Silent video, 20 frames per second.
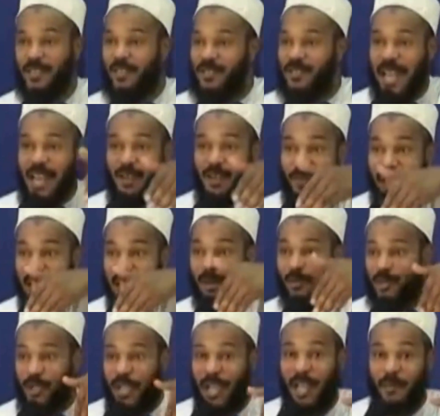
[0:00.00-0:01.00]
he's not
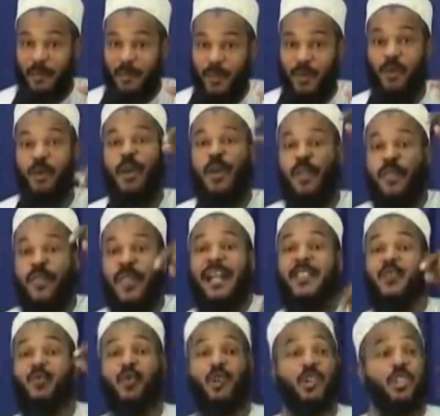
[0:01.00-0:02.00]
available to help you,
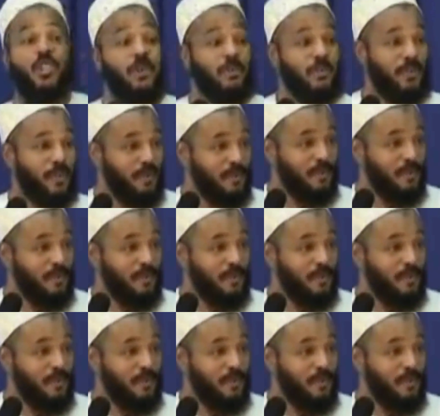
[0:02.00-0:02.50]
that's worship.